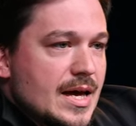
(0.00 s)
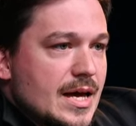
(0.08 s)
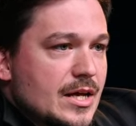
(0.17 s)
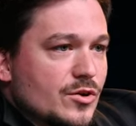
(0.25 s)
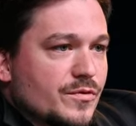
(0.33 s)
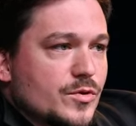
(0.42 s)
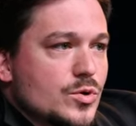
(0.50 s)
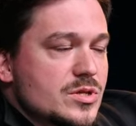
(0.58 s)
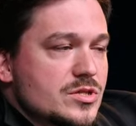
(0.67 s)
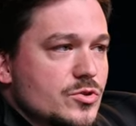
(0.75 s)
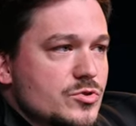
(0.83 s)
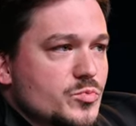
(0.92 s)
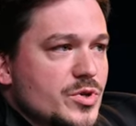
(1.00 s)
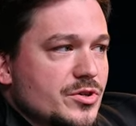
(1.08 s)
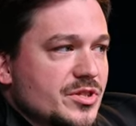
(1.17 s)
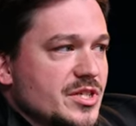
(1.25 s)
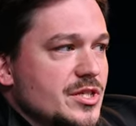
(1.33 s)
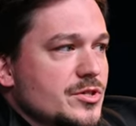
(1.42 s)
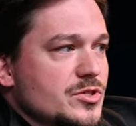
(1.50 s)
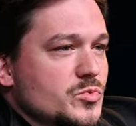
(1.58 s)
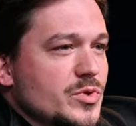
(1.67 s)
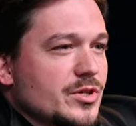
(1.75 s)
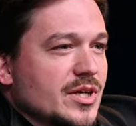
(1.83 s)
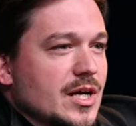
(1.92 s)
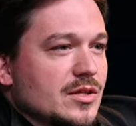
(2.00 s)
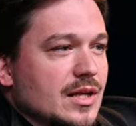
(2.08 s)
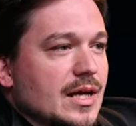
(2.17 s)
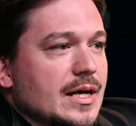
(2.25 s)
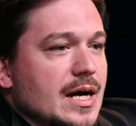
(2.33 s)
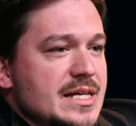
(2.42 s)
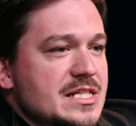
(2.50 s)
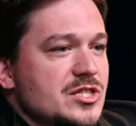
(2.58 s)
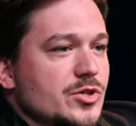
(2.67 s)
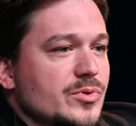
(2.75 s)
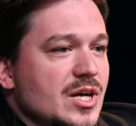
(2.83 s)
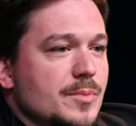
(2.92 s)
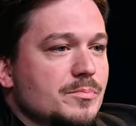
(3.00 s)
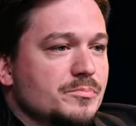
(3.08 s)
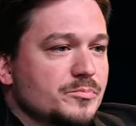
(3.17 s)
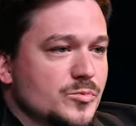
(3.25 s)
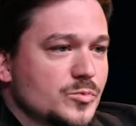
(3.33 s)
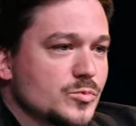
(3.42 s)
And of course, those were the years where kind of like Instagram